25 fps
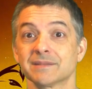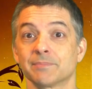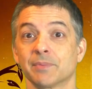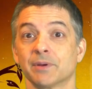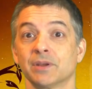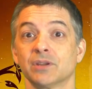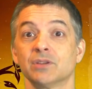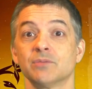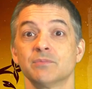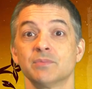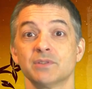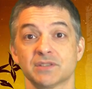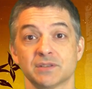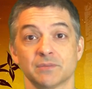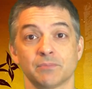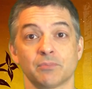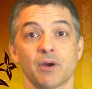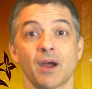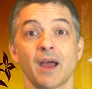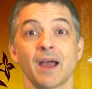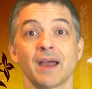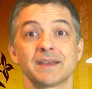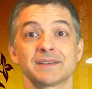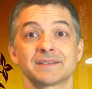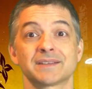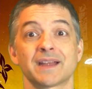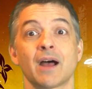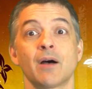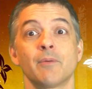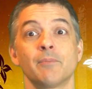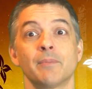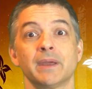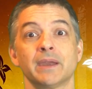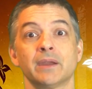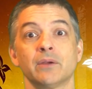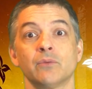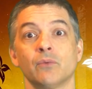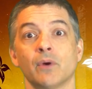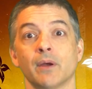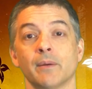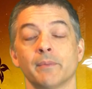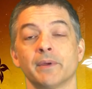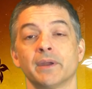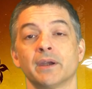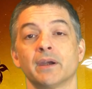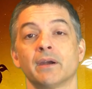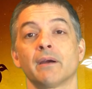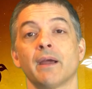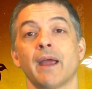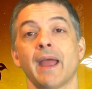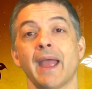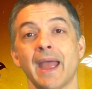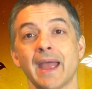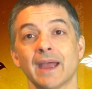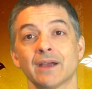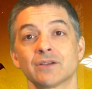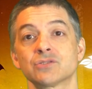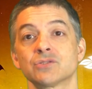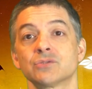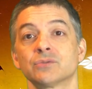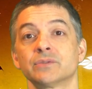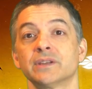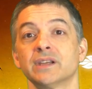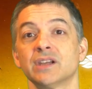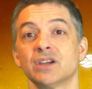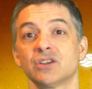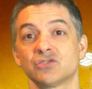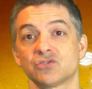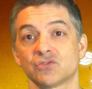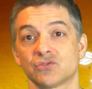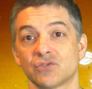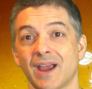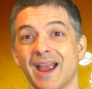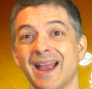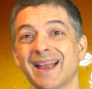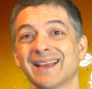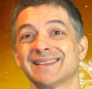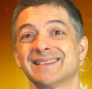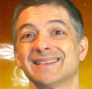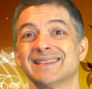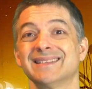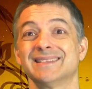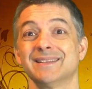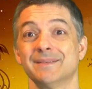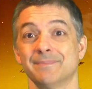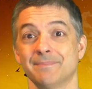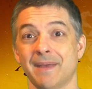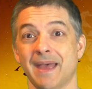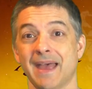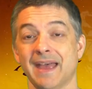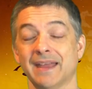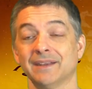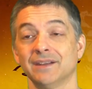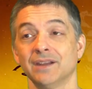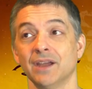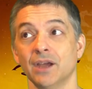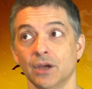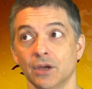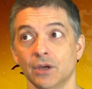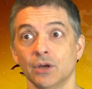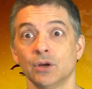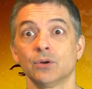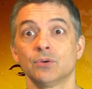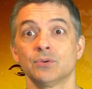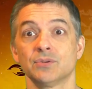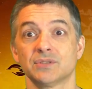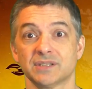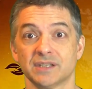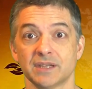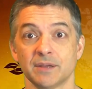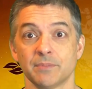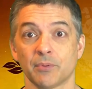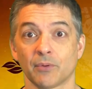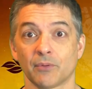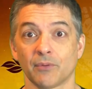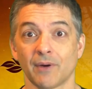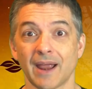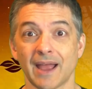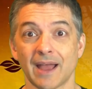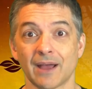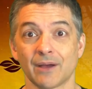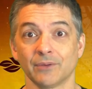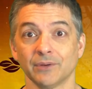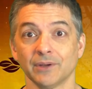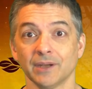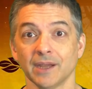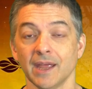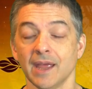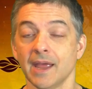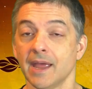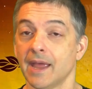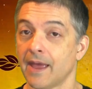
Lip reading: but you'd be surprised how many women are actually attracted to men who sleep around.